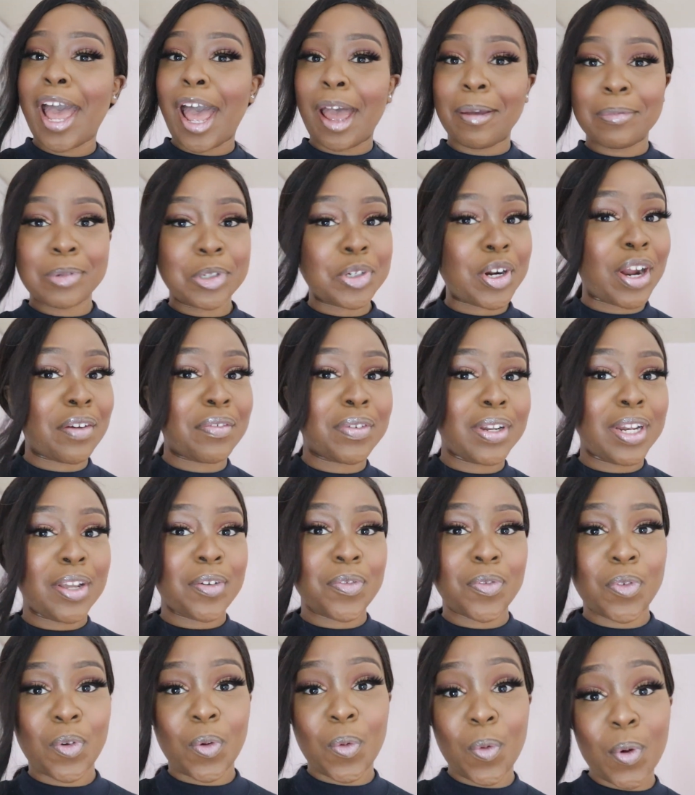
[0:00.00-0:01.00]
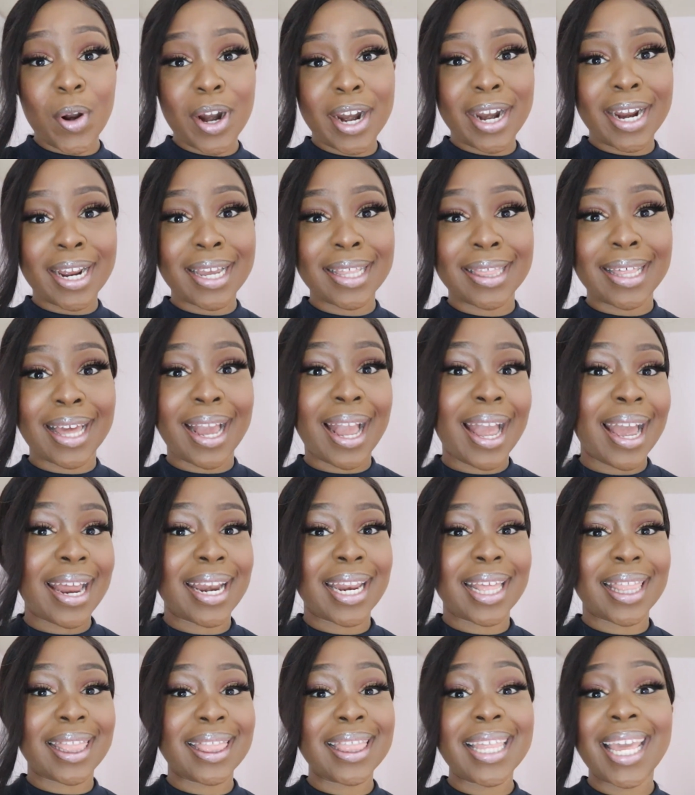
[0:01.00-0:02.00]
I'm traveling for work that
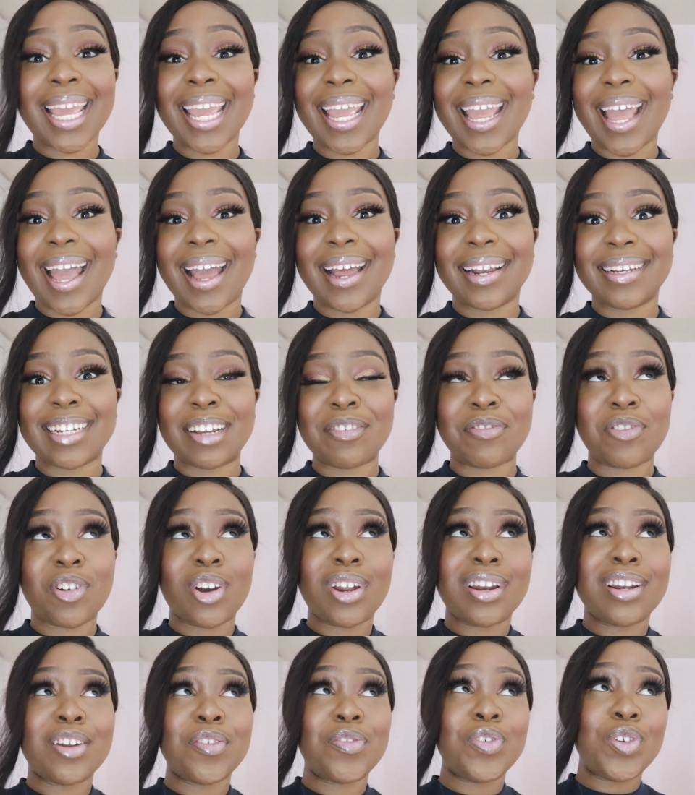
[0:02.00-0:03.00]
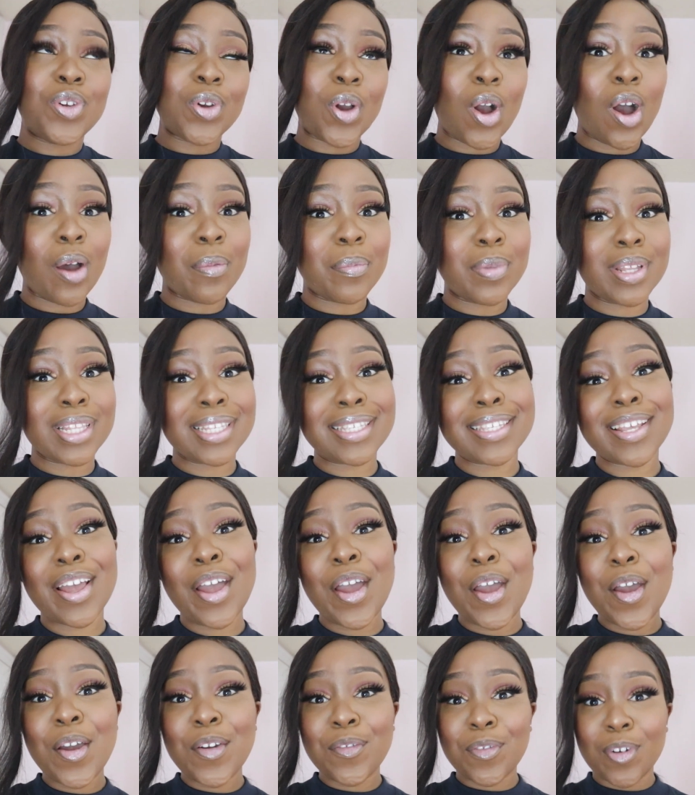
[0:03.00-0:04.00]
kind of thing and I've gotten a few comments
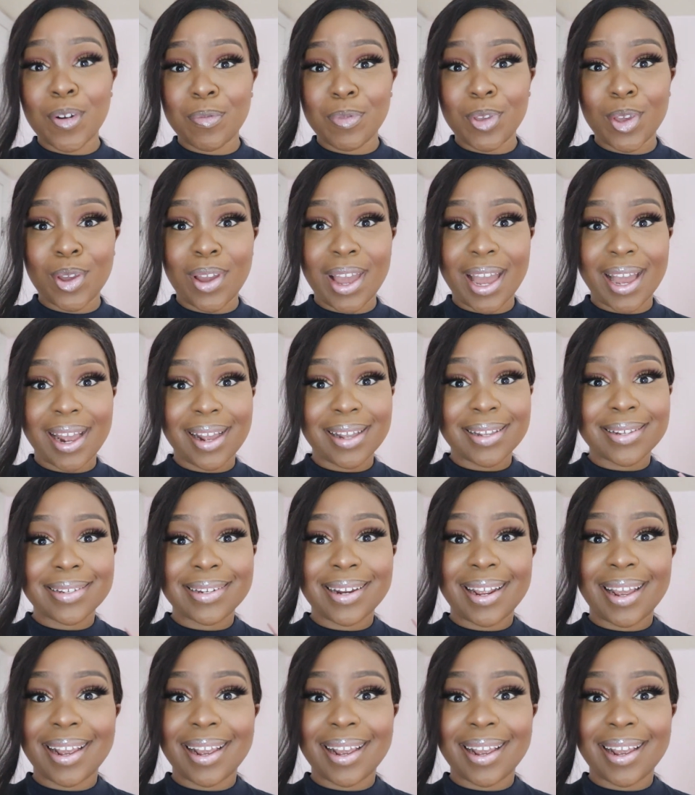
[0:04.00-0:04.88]
from you guys